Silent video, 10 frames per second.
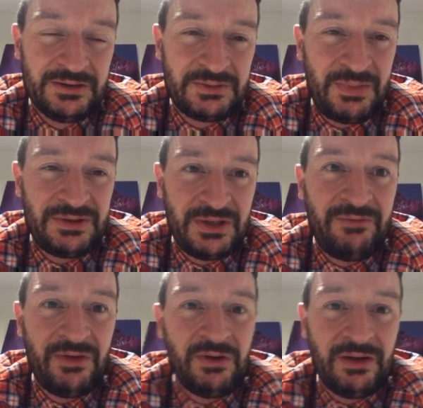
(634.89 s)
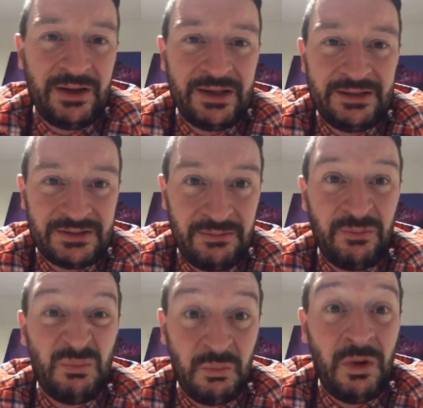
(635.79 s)
especially if you've got like kids at
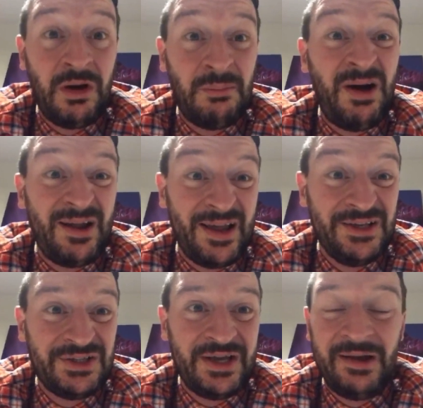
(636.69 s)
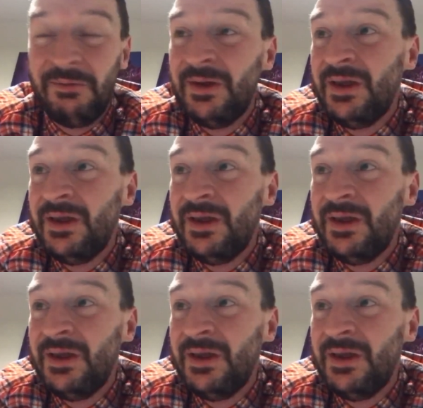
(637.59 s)
what are my age now.